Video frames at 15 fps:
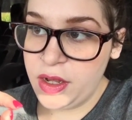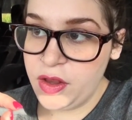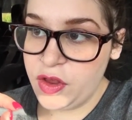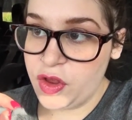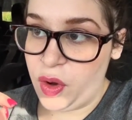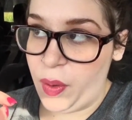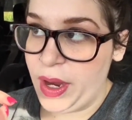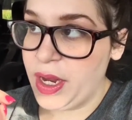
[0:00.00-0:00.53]

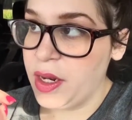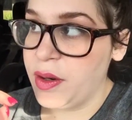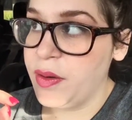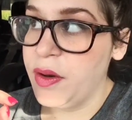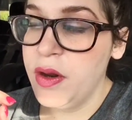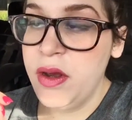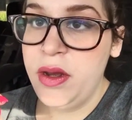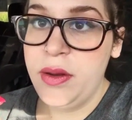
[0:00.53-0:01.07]
so I could
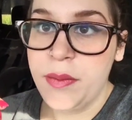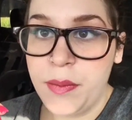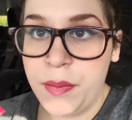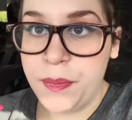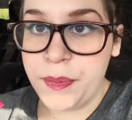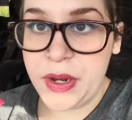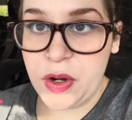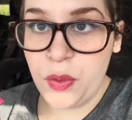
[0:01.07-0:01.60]

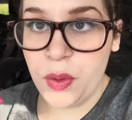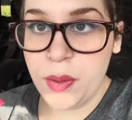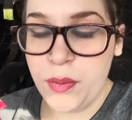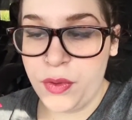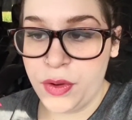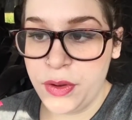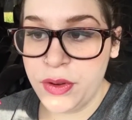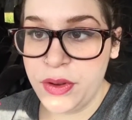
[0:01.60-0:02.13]
be
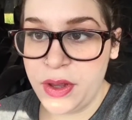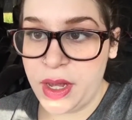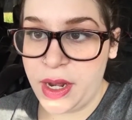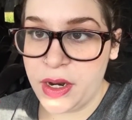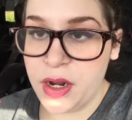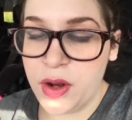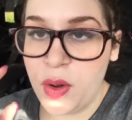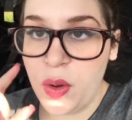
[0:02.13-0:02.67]
normal
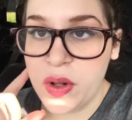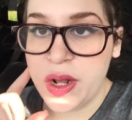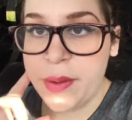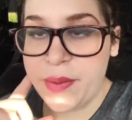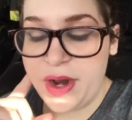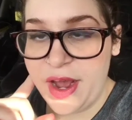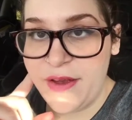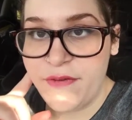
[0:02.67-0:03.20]
and not hold
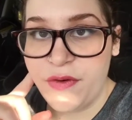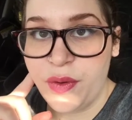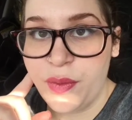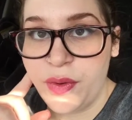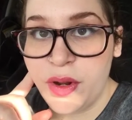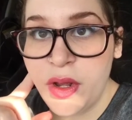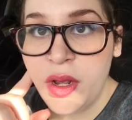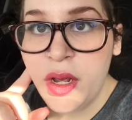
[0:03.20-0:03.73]
up an
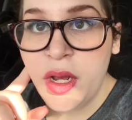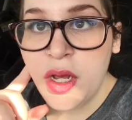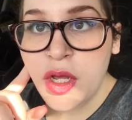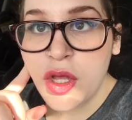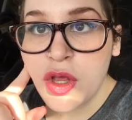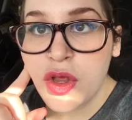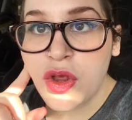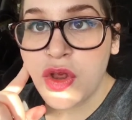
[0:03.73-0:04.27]
iPhone.
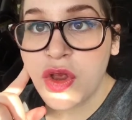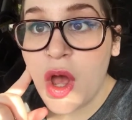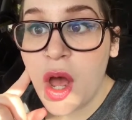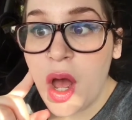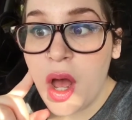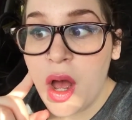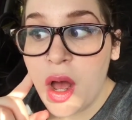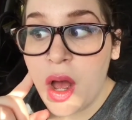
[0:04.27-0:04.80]

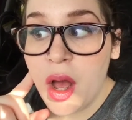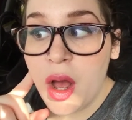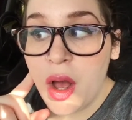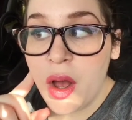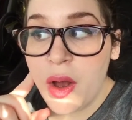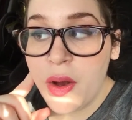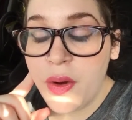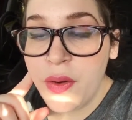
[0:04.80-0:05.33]

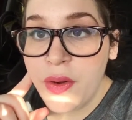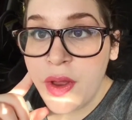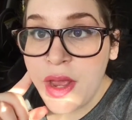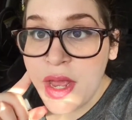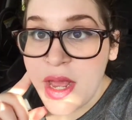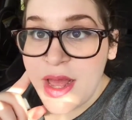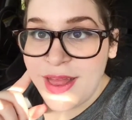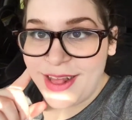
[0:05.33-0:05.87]
So
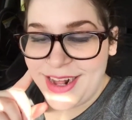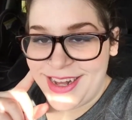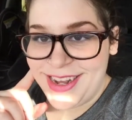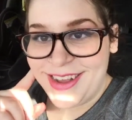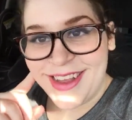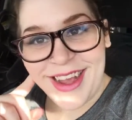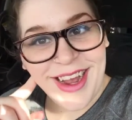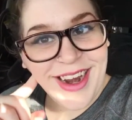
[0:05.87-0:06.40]
that's
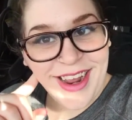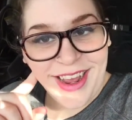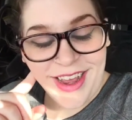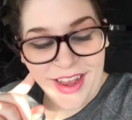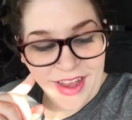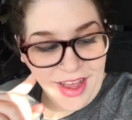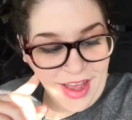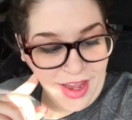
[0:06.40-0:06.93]

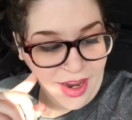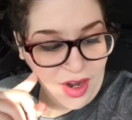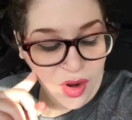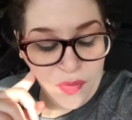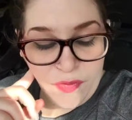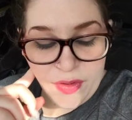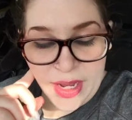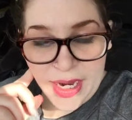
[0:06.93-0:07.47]
exciting, and
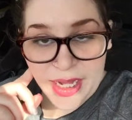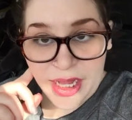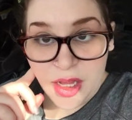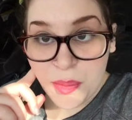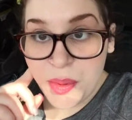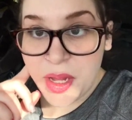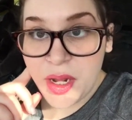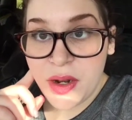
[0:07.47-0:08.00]
hopefully I get
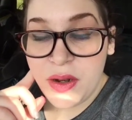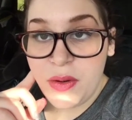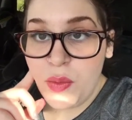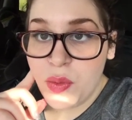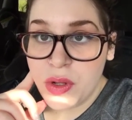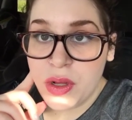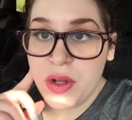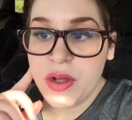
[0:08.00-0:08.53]
these blood
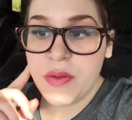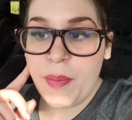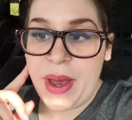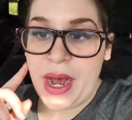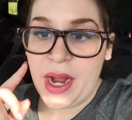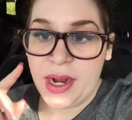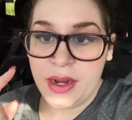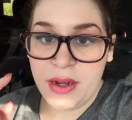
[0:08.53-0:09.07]
results
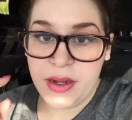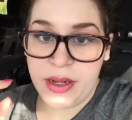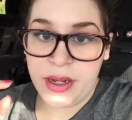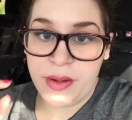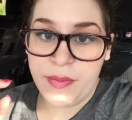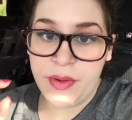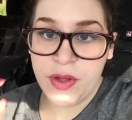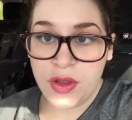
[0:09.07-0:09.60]
back
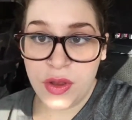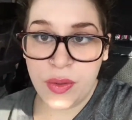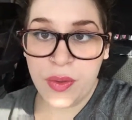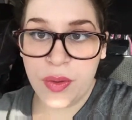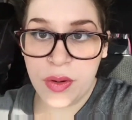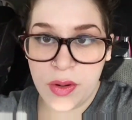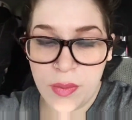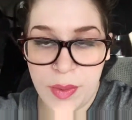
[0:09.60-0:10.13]

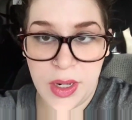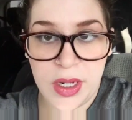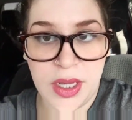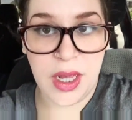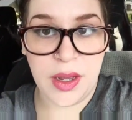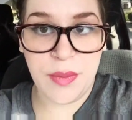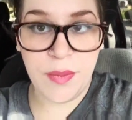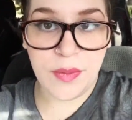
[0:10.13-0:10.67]
soon
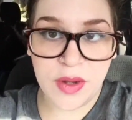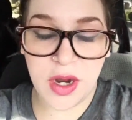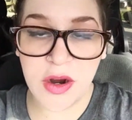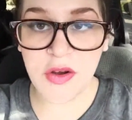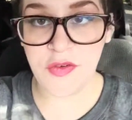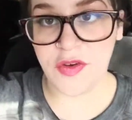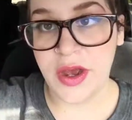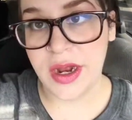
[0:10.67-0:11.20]
because I'm
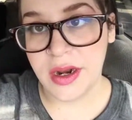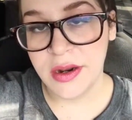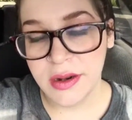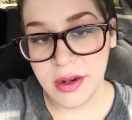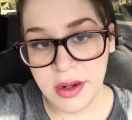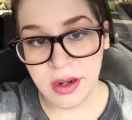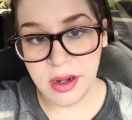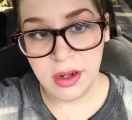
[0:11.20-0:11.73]
terrified.
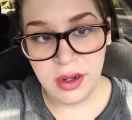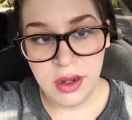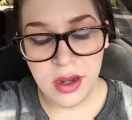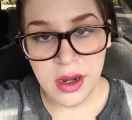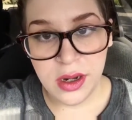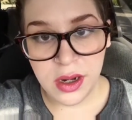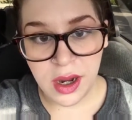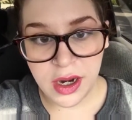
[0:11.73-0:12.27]

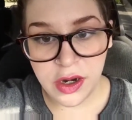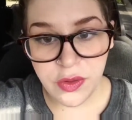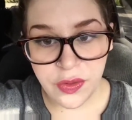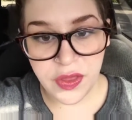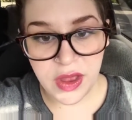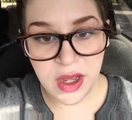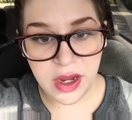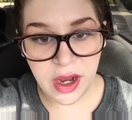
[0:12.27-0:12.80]
I
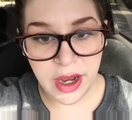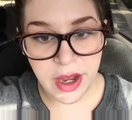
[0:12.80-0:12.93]
don't think